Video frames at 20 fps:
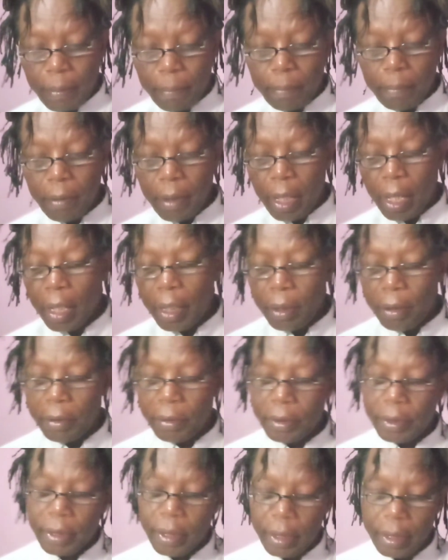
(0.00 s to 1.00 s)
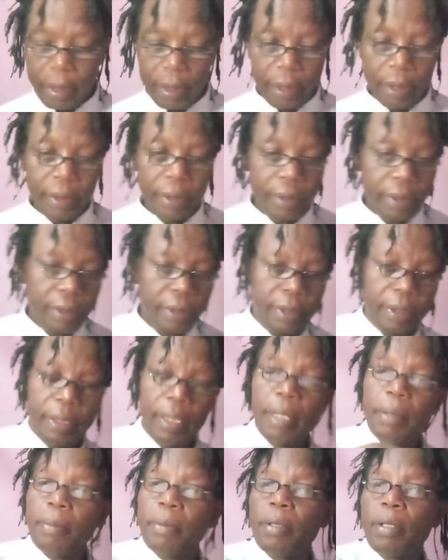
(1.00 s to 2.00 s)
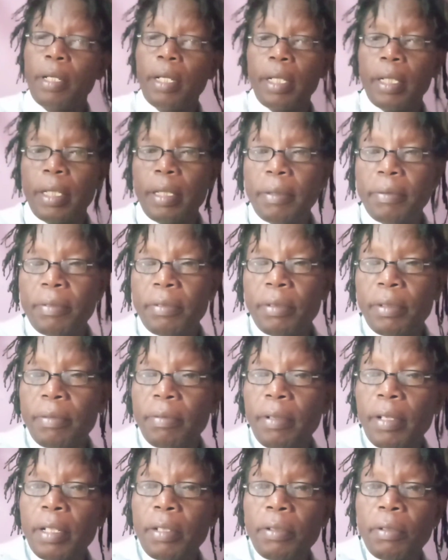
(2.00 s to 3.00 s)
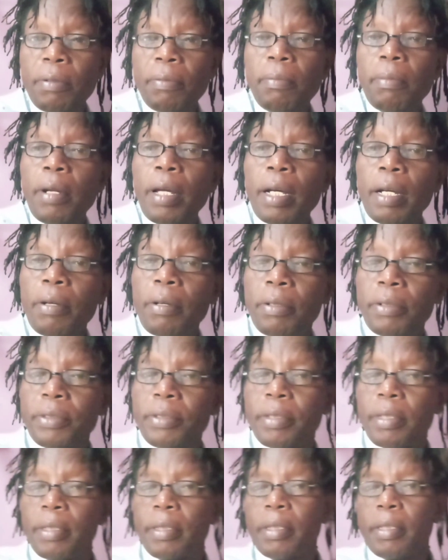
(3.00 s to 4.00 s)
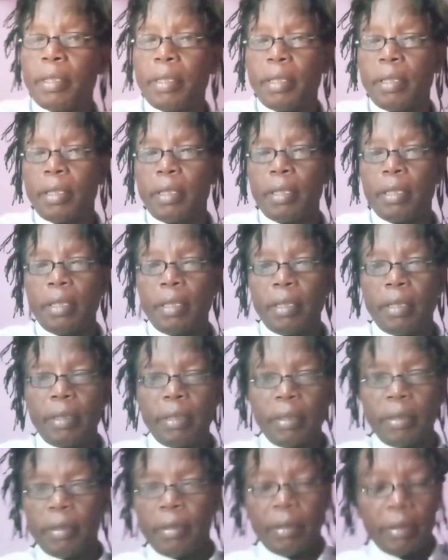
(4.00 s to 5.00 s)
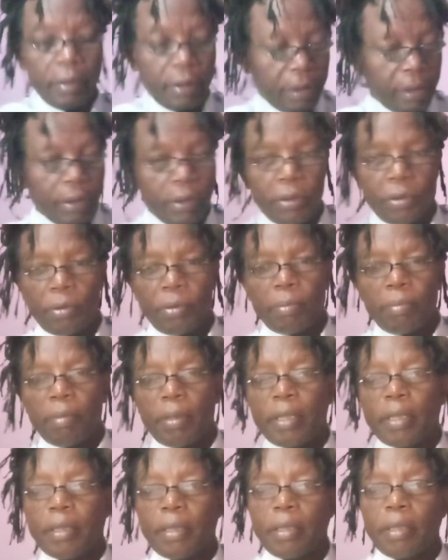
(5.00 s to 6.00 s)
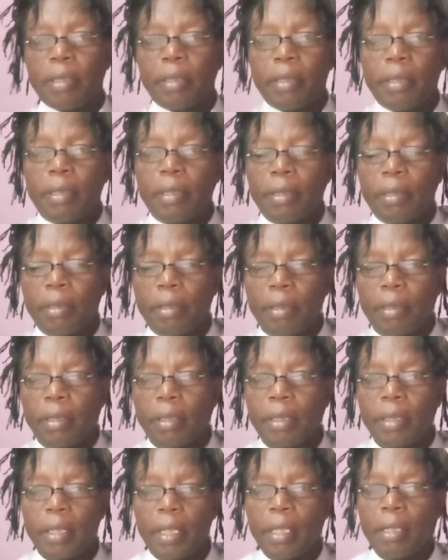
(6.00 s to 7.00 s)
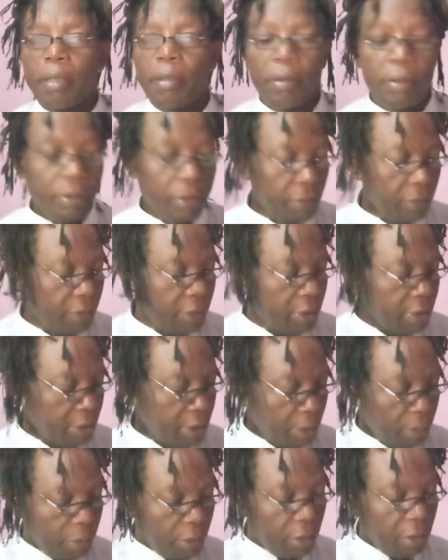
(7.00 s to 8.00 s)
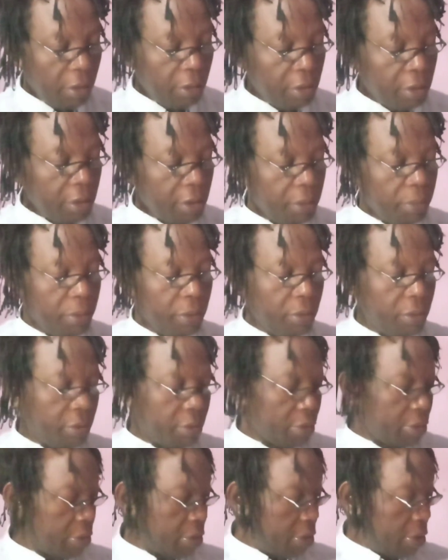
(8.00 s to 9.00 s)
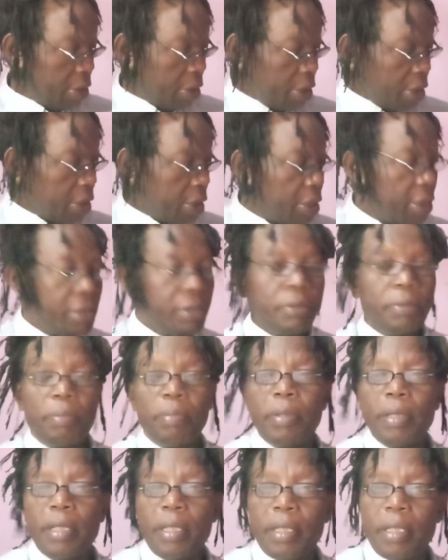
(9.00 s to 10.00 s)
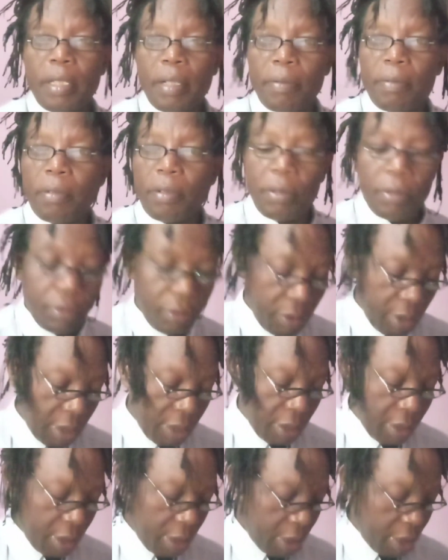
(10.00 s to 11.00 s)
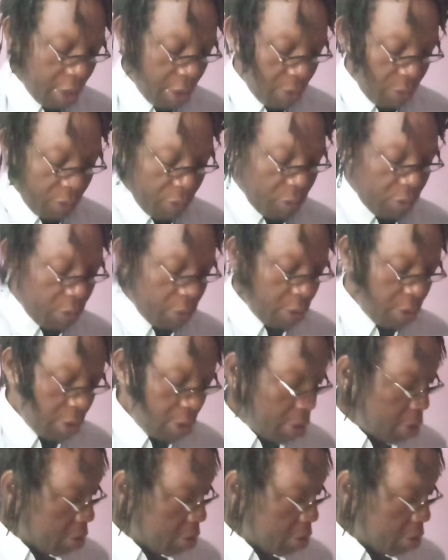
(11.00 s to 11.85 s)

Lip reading: Planck constant is, now I'm gonna give you the value of Planck constant. So please take note of these terminologies because it will be easier for you to understand as we go on.